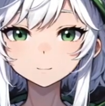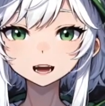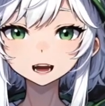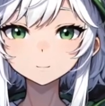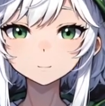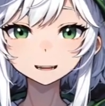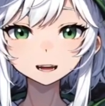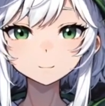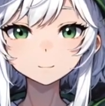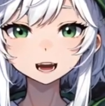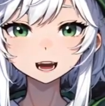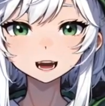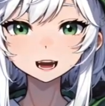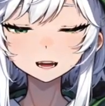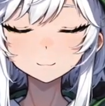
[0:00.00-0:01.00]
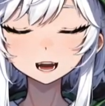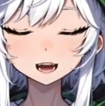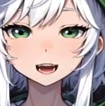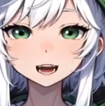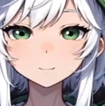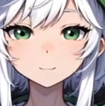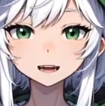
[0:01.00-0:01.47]
or loading simulator
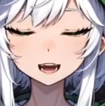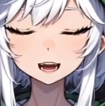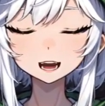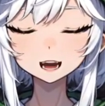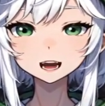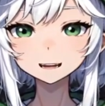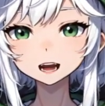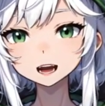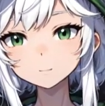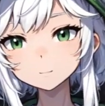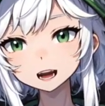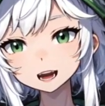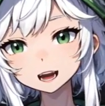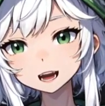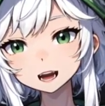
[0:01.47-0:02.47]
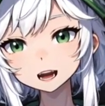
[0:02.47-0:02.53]
because you spend